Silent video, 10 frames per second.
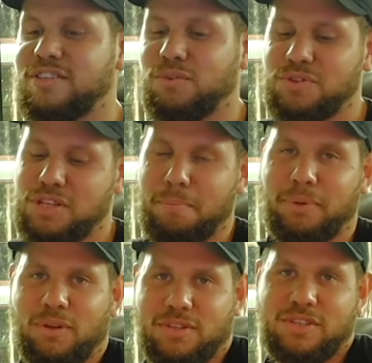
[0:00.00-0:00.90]
little
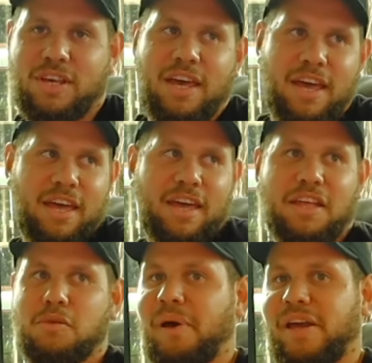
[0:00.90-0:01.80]
subplots, and
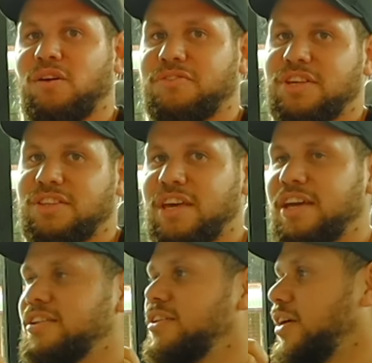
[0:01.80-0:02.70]
the payoffs at the
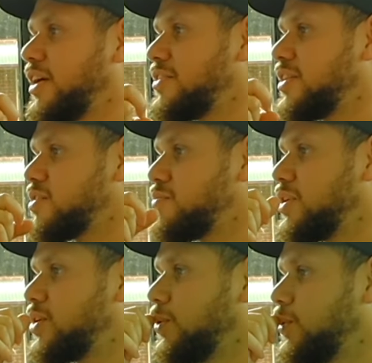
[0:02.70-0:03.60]
end. Like I think that's really
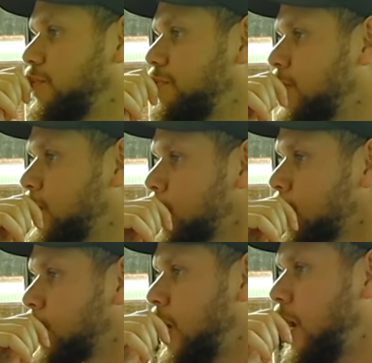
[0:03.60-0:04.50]
cool.
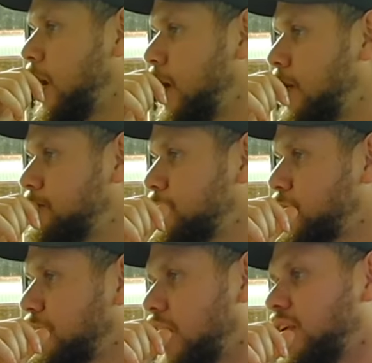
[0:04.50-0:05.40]
Um,
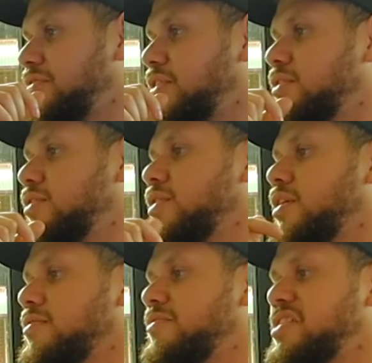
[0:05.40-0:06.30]
I'll have to
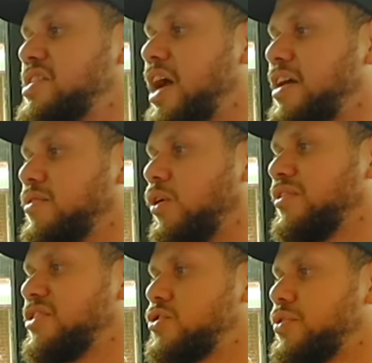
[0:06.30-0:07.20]
investigate
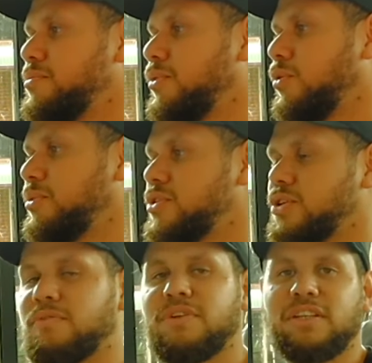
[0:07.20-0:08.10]
Oliver Tree more because
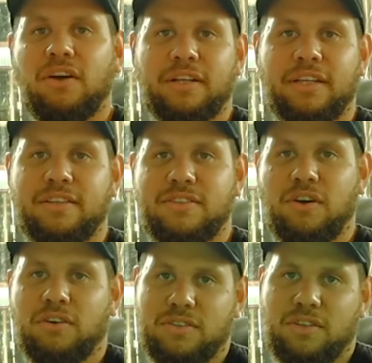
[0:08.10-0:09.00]
I really like that
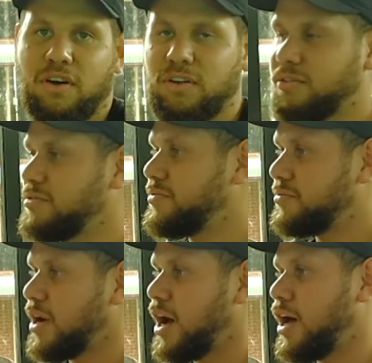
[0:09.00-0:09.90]
style of
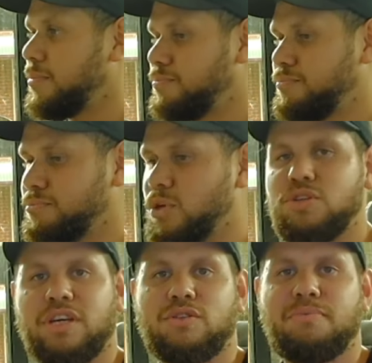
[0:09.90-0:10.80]
um,
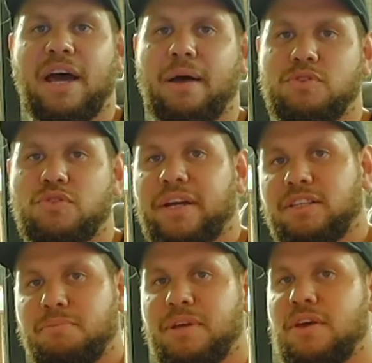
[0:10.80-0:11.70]
music. It's a bit abstract, a
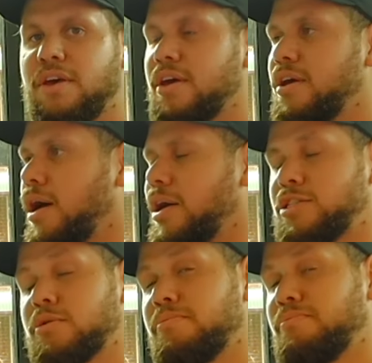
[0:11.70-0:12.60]
bit it's
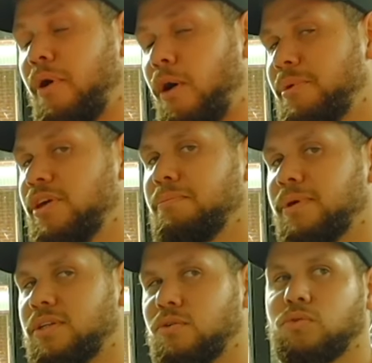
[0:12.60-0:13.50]
a poppy, but
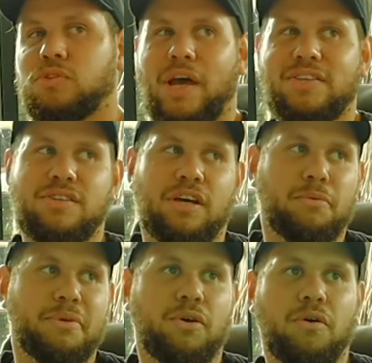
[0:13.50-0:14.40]
it also has an
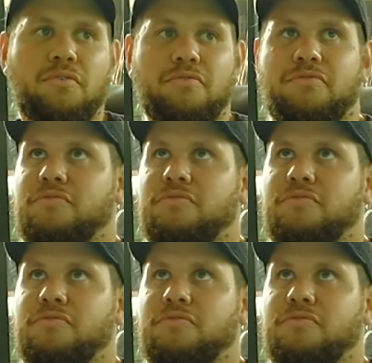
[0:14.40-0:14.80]
element of